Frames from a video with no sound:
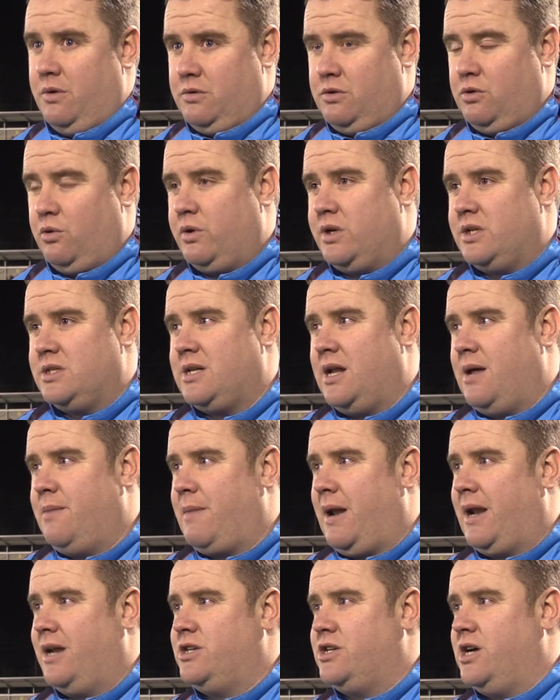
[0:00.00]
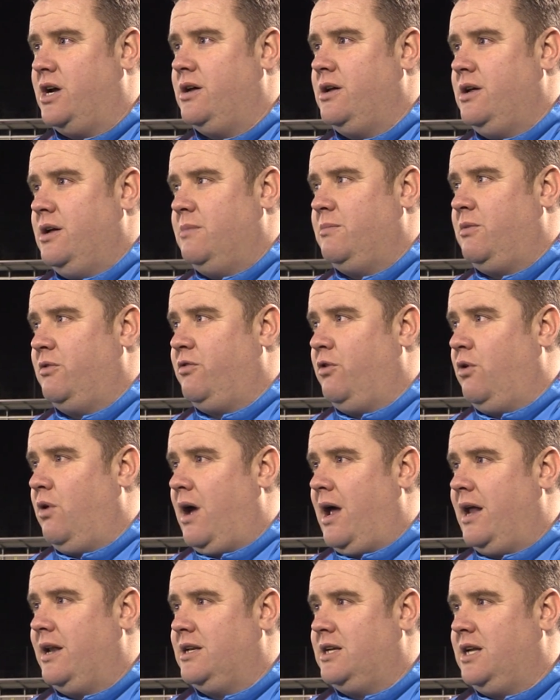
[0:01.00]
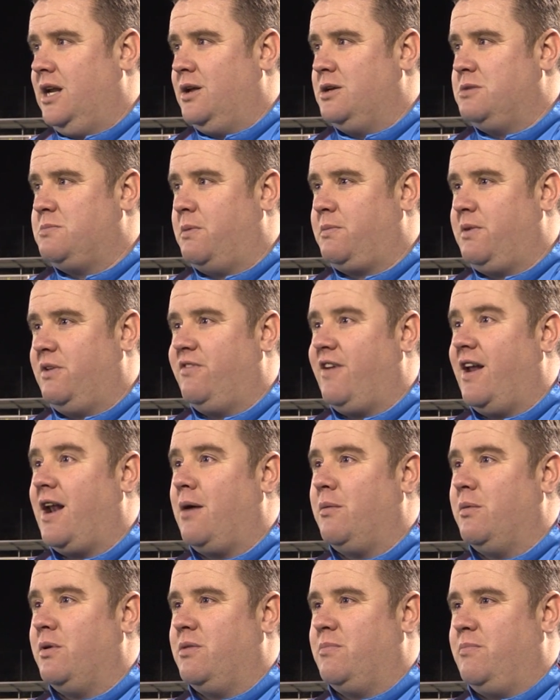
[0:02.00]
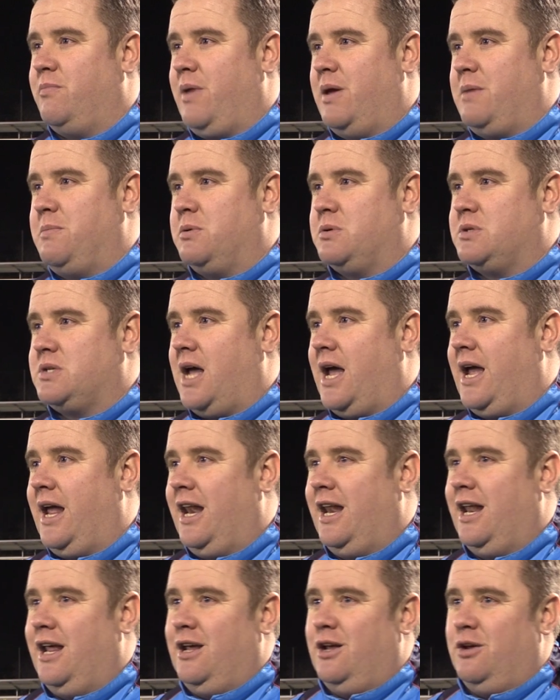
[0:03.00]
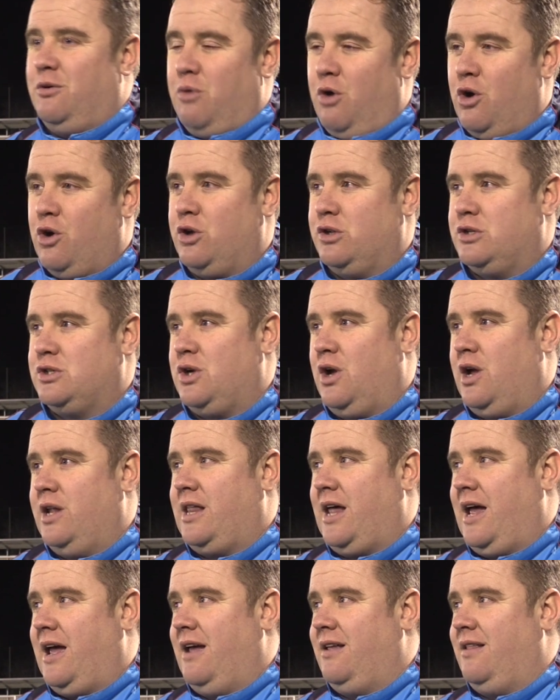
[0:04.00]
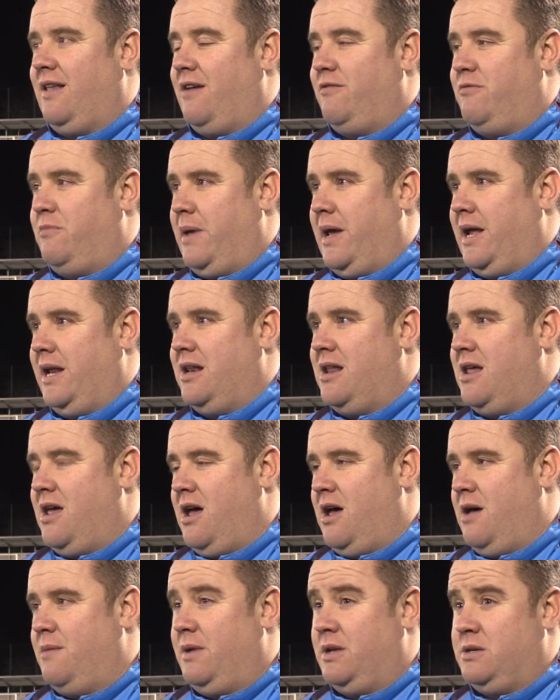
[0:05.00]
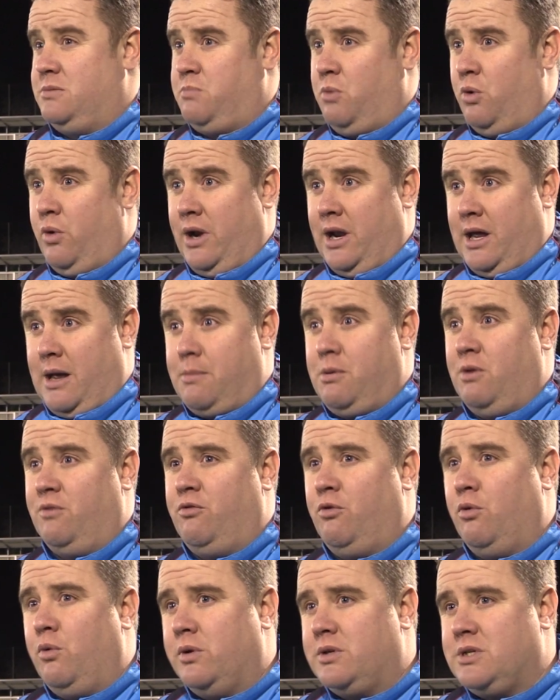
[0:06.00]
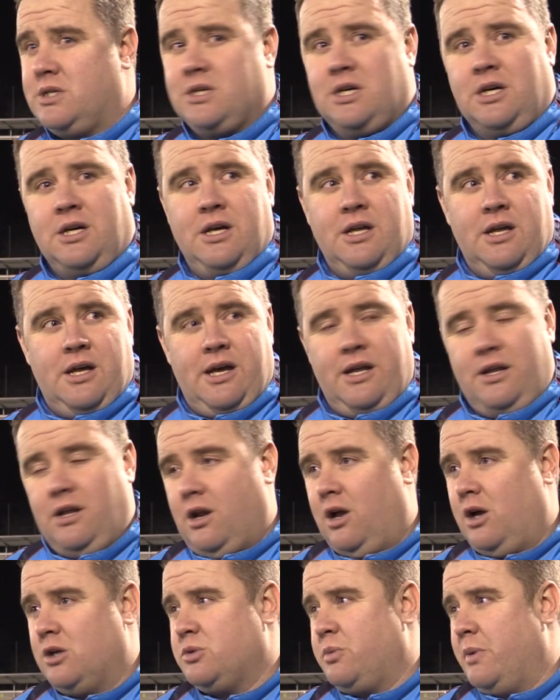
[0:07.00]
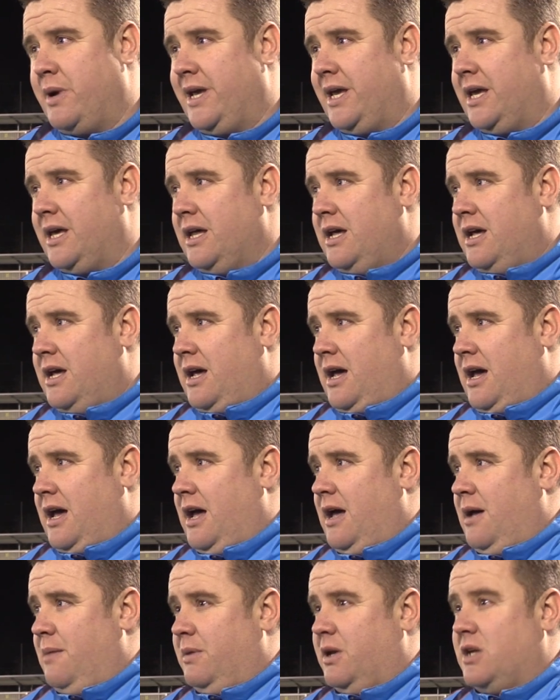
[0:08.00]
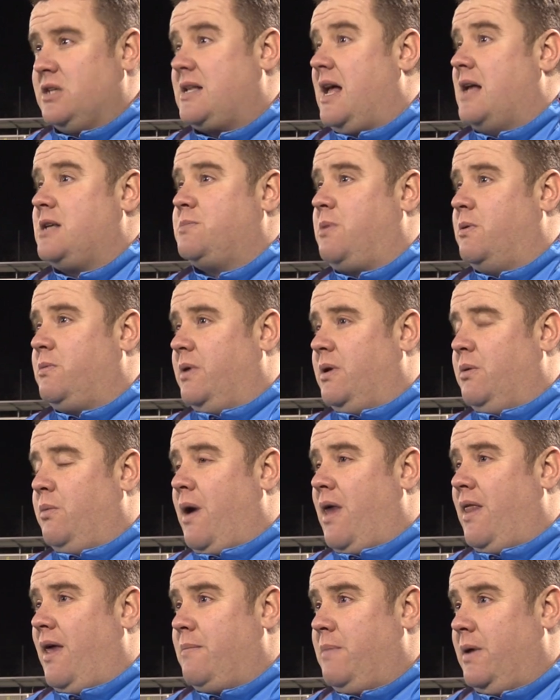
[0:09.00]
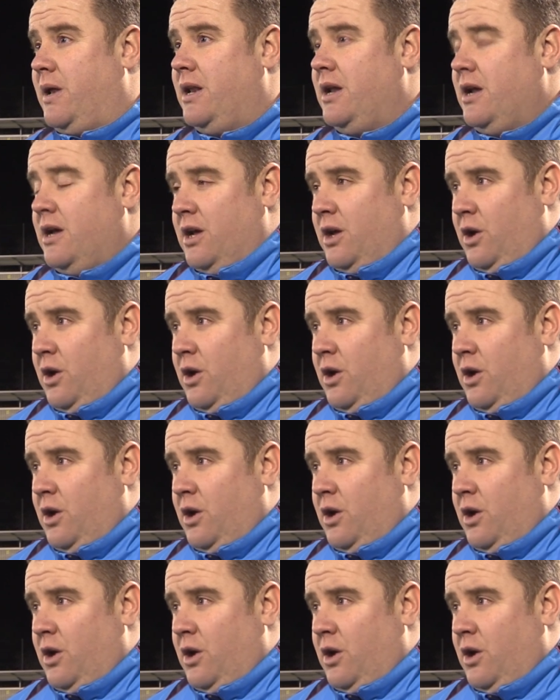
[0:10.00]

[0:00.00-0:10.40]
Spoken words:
talking to their manager beforehand, he's probably fed up with people saying what a good side they've been. He's brought in a couple of forwards in the last week. Because that's probably where they've been